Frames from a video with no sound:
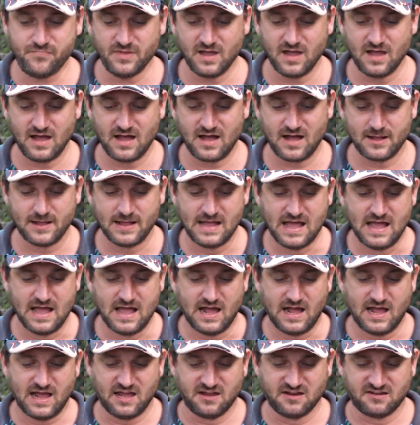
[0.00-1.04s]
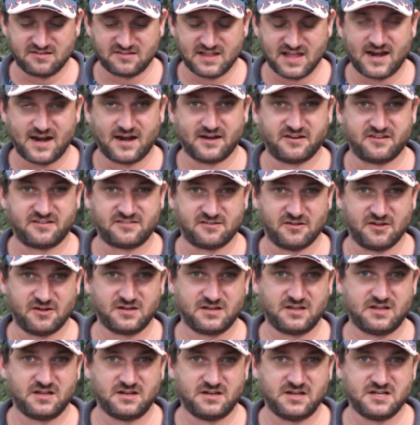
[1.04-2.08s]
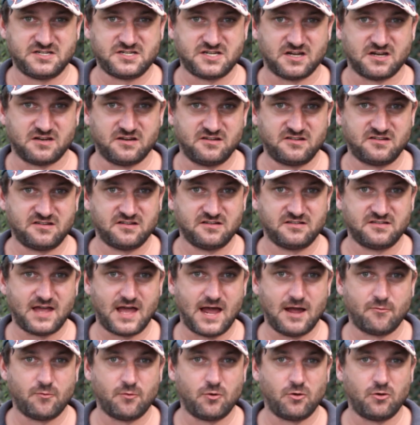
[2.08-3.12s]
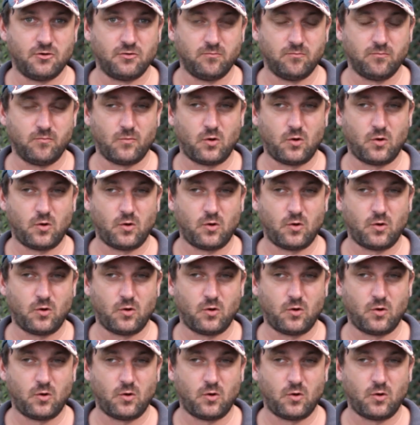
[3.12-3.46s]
uh, is that under certain conditions they will